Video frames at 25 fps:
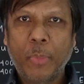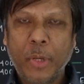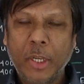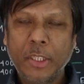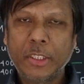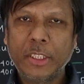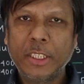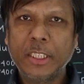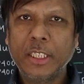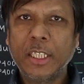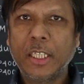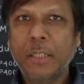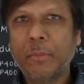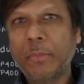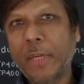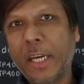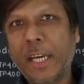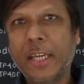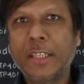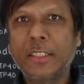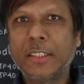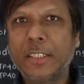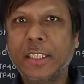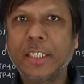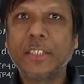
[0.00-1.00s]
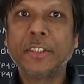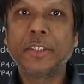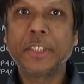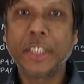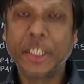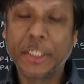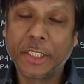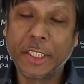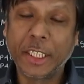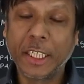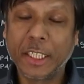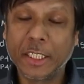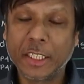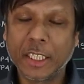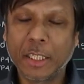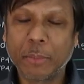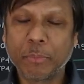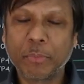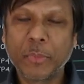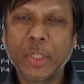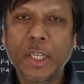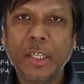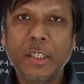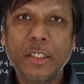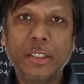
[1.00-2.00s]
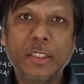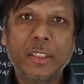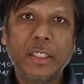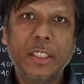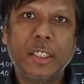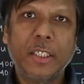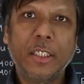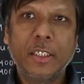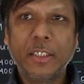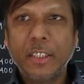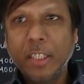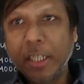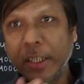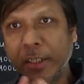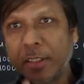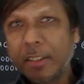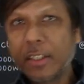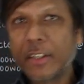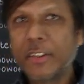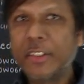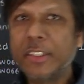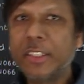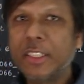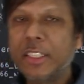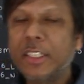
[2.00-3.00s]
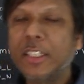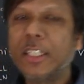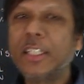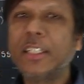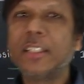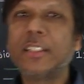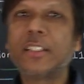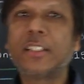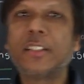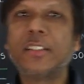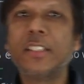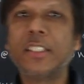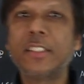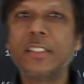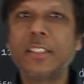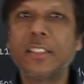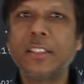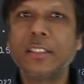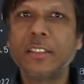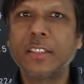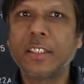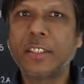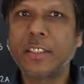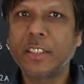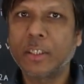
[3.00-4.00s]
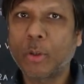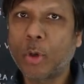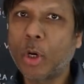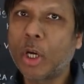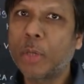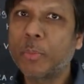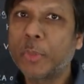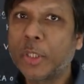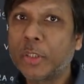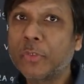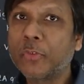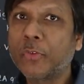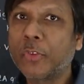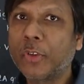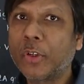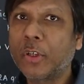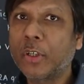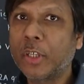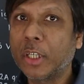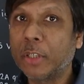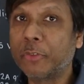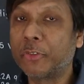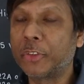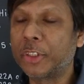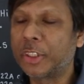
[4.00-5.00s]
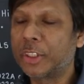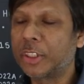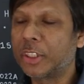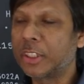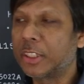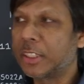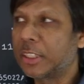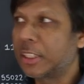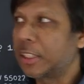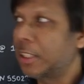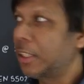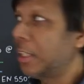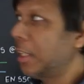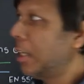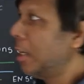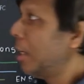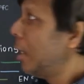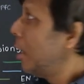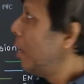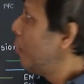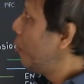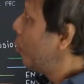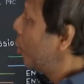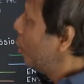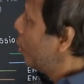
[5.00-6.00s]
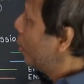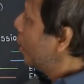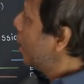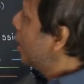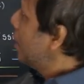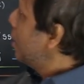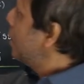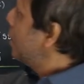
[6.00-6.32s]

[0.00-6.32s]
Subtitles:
platinum, and then titanium, increasing the requirement for efficiency. If we look